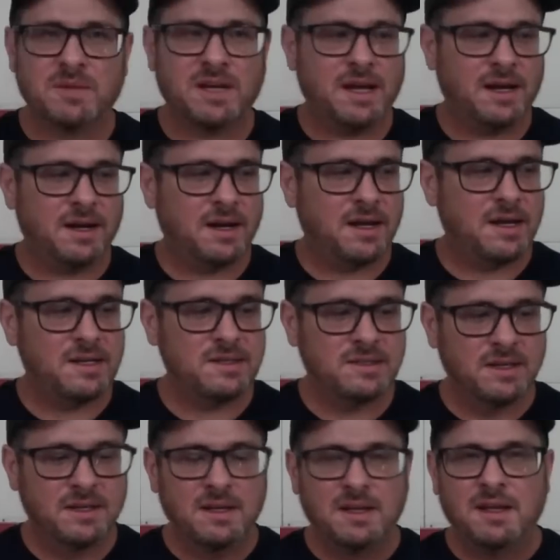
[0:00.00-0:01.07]
catalyzed,
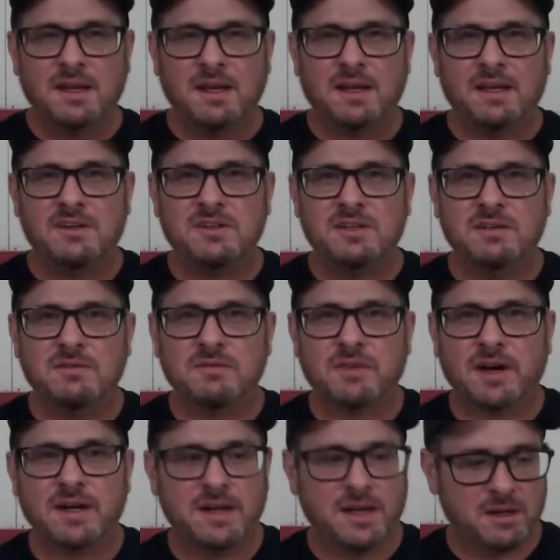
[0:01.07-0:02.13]
and you didn't
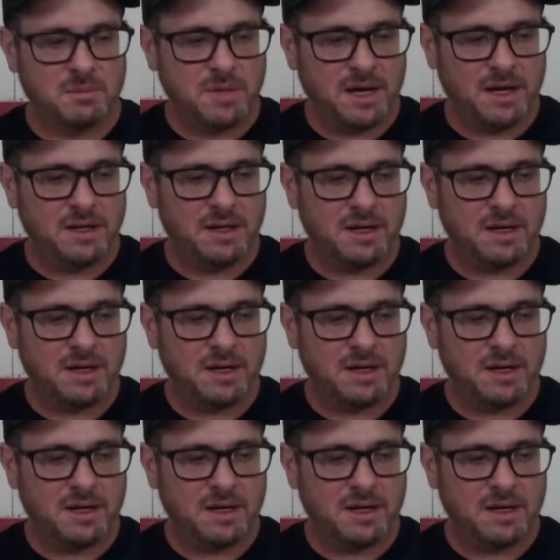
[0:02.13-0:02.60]
find out about it.